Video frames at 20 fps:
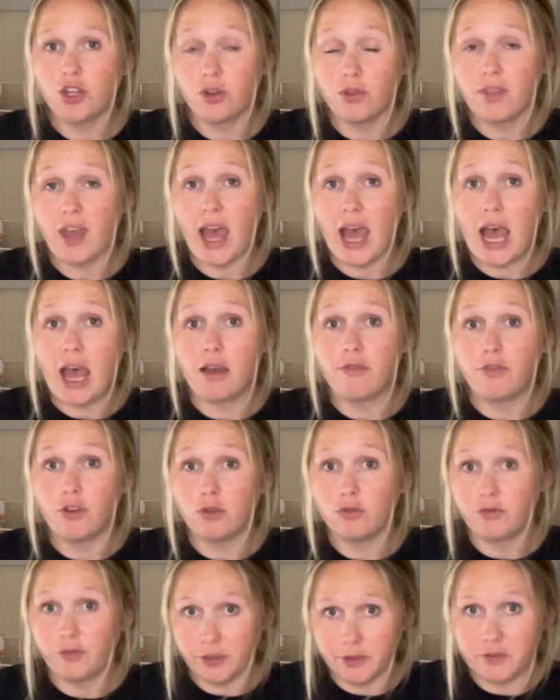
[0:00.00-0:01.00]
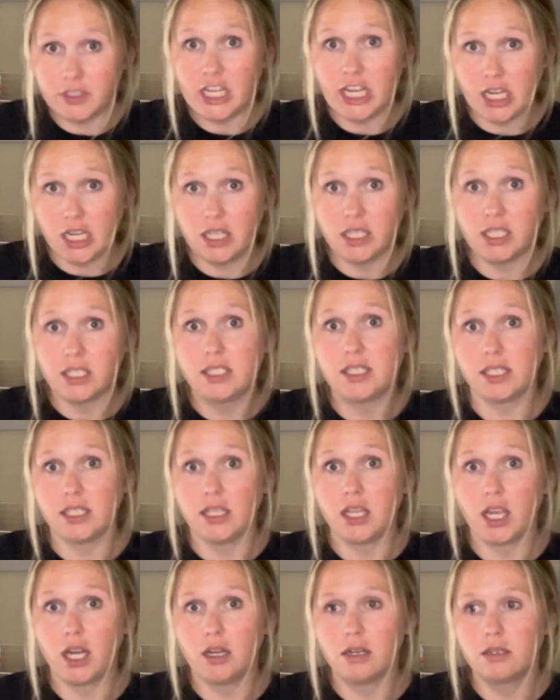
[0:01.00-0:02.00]
you're the iPhone 15 that's
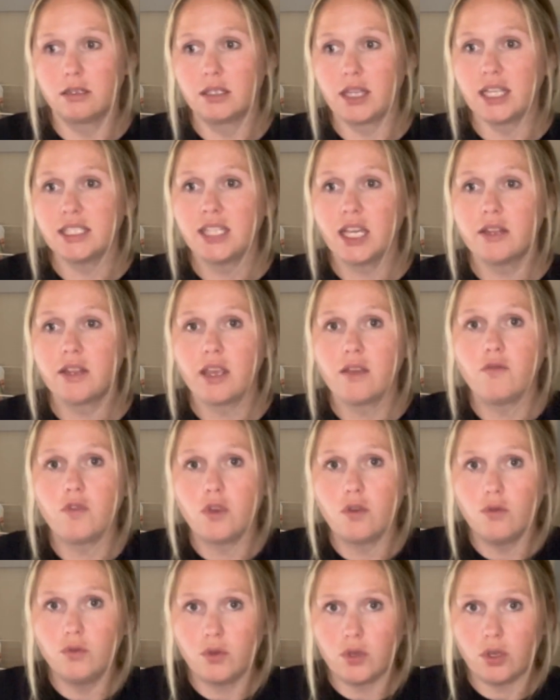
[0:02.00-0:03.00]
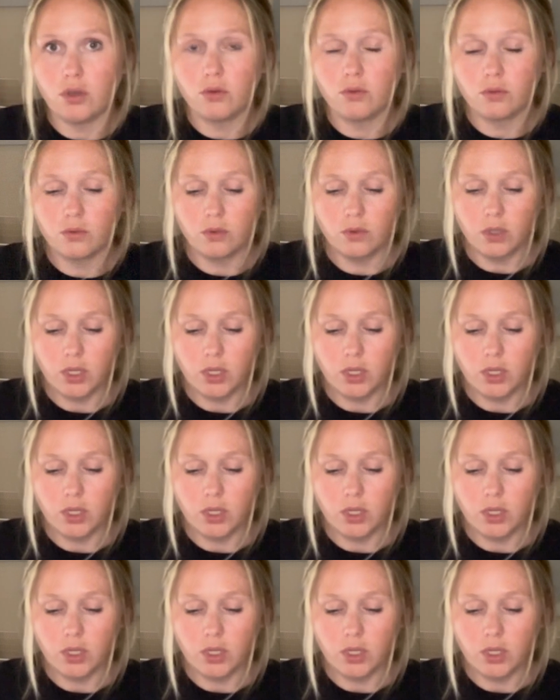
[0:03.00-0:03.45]
in there. That's how they view you.